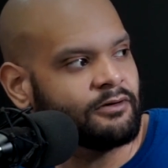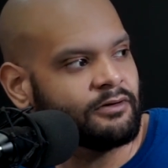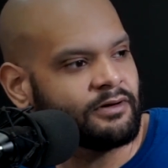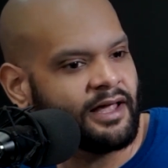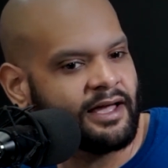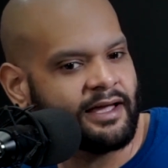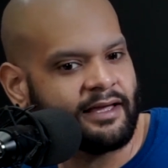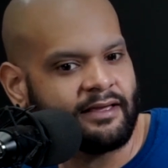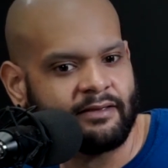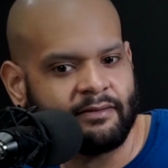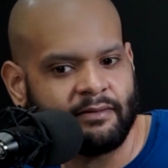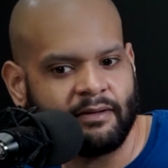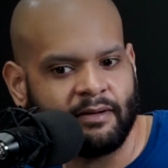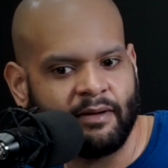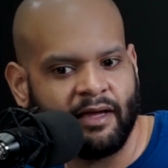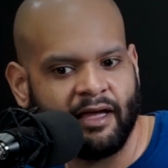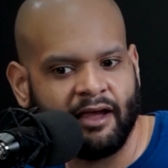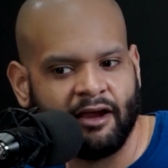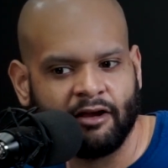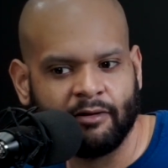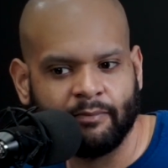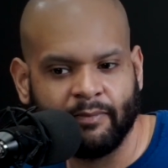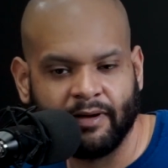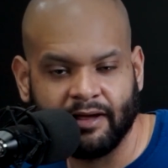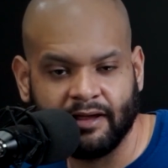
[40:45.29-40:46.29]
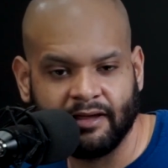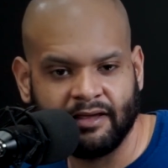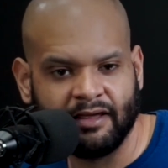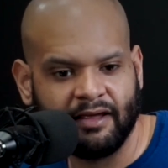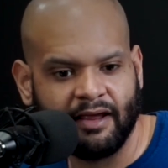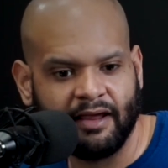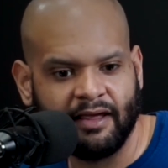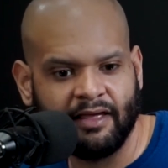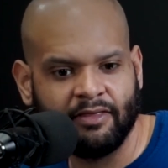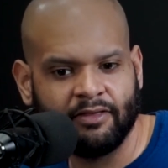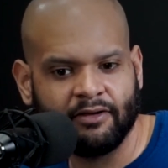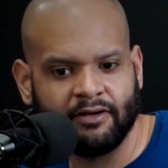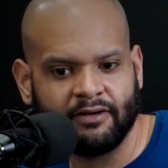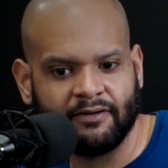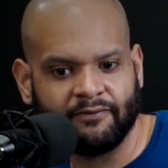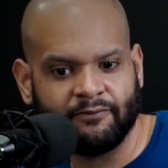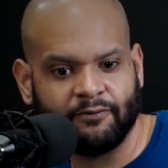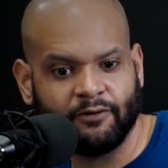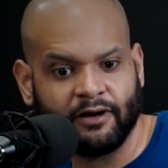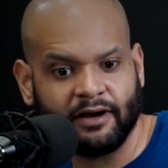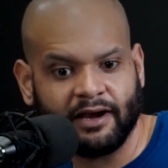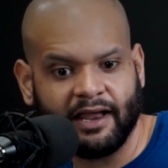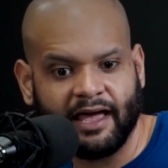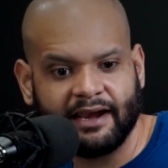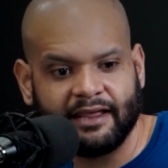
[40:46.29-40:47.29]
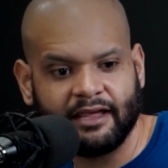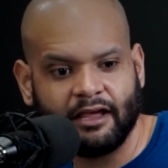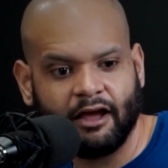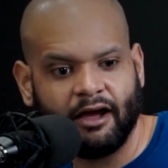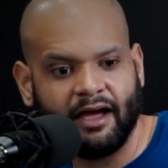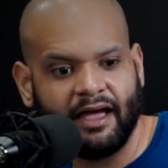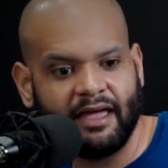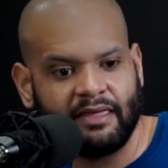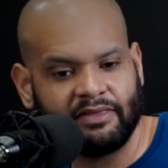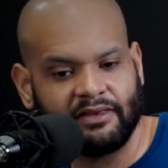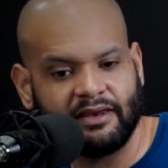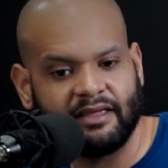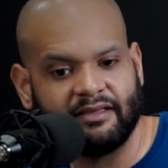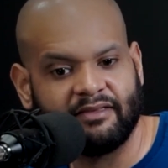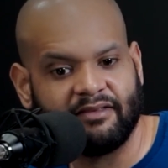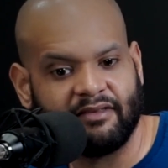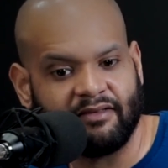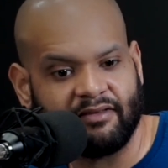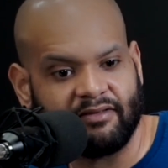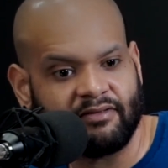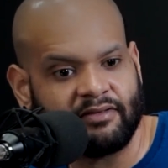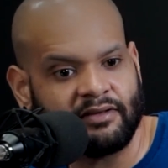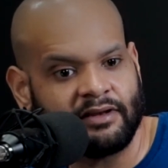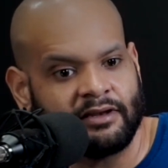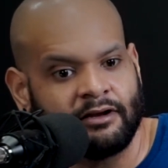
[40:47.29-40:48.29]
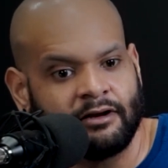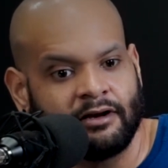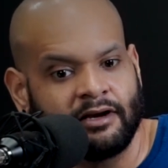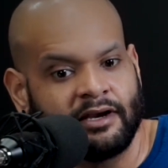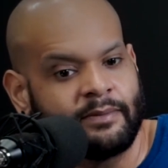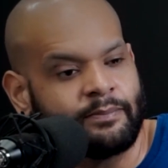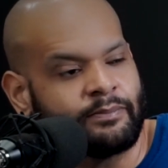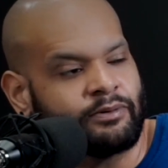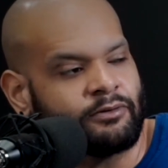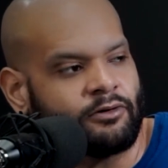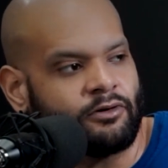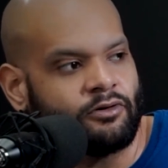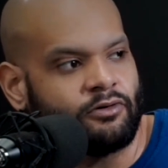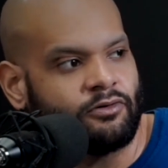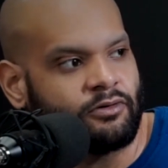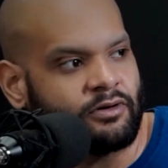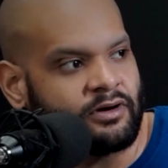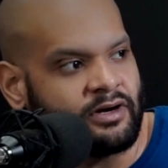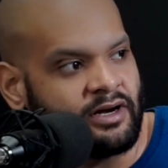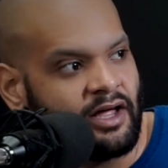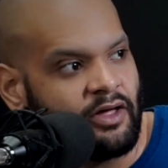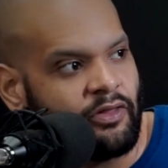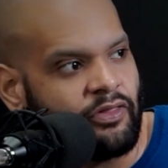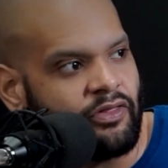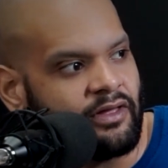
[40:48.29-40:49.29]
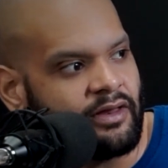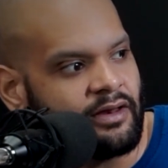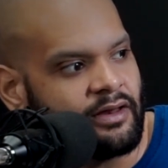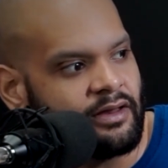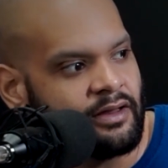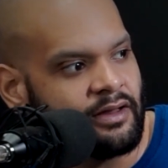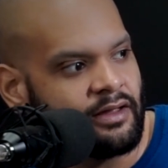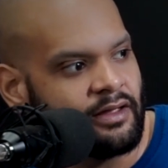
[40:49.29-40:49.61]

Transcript: Like everybody, either for a lot of y'all athletes, it's literally pro or nothing,